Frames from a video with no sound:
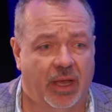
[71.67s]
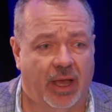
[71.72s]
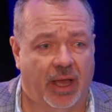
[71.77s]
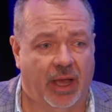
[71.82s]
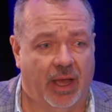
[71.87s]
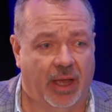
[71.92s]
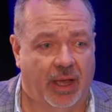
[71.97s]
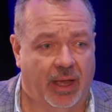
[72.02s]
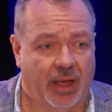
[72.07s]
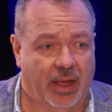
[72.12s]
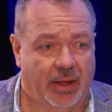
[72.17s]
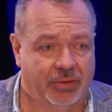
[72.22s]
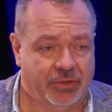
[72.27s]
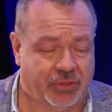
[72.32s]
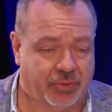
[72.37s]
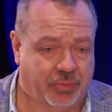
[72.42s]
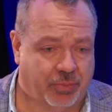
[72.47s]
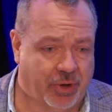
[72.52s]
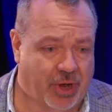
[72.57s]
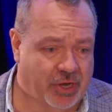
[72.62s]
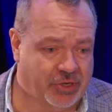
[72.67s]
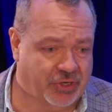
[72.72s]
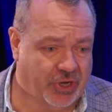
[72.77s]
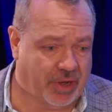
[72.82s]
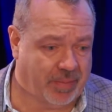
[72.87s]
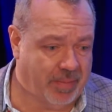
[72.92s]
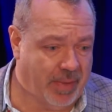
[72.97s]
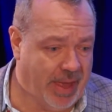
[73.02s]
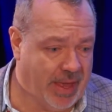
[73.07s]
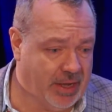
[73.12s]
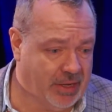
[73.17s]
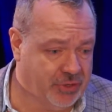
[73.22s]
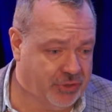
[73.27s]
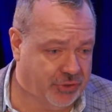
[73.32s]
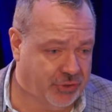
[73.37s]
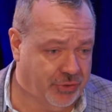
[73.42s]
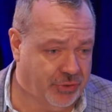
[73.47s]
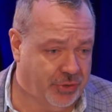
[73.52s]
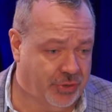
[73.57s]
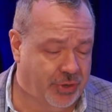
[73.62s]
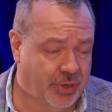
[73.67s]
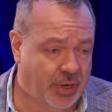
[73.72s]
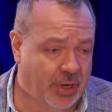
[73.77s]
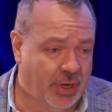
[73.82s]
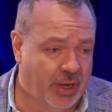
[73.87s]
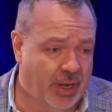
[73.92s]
Uh, I was a project manager